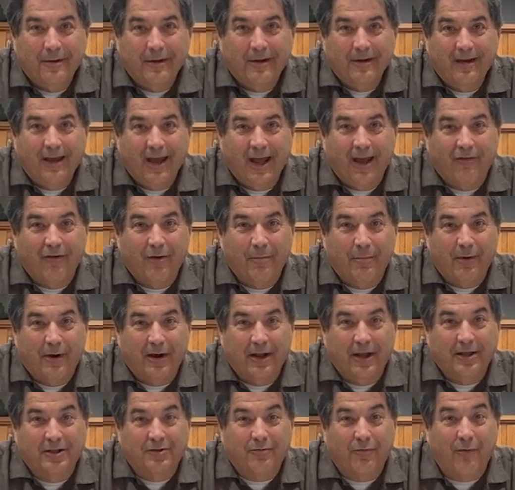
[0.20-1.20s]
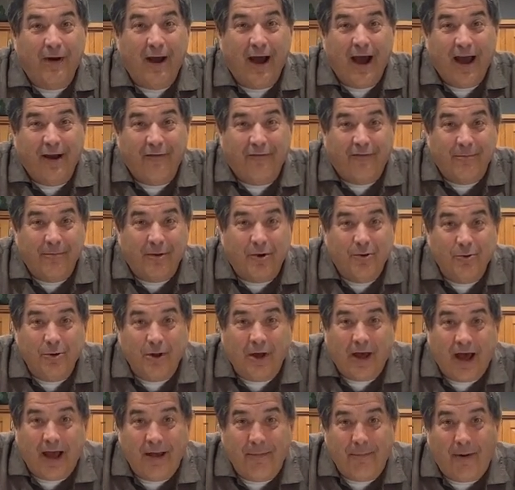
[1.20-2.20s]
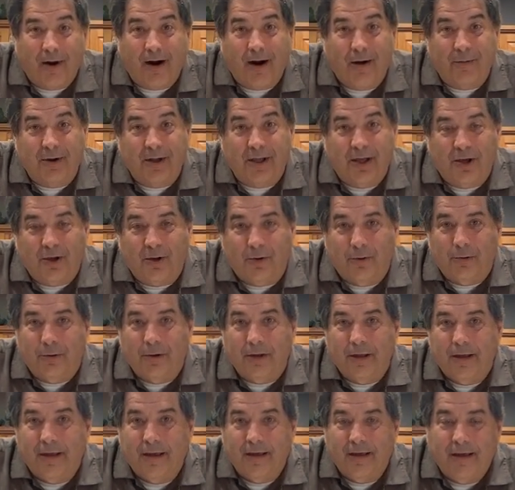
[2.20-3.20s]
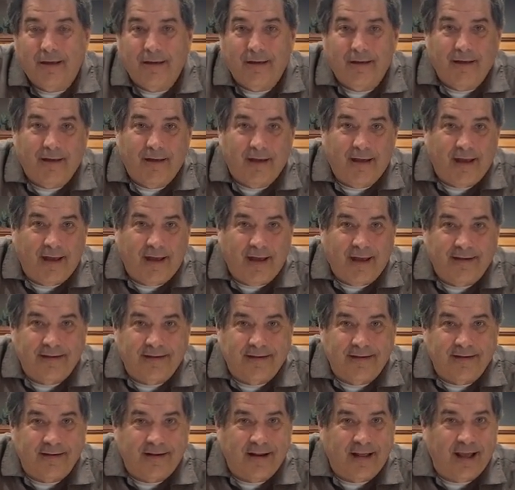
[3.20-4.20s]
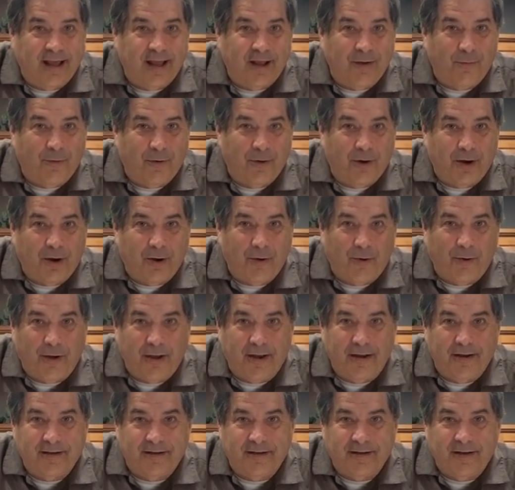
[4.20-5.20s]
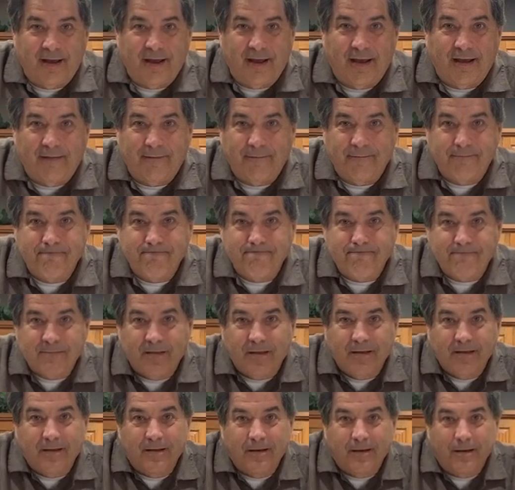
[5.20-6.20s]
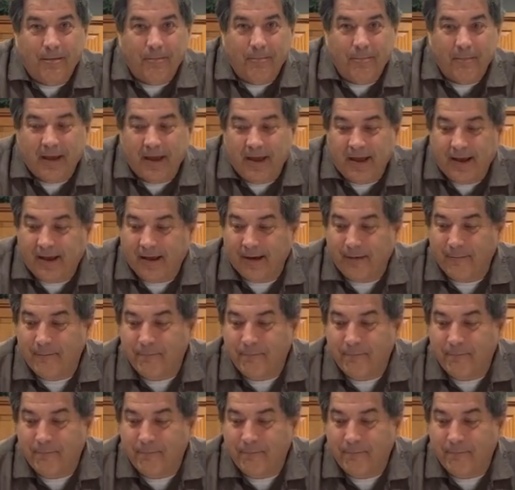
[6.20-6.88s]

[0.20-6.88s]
Hey everybody, it's Rod from Cool Guy Barbecue, and today we're going to make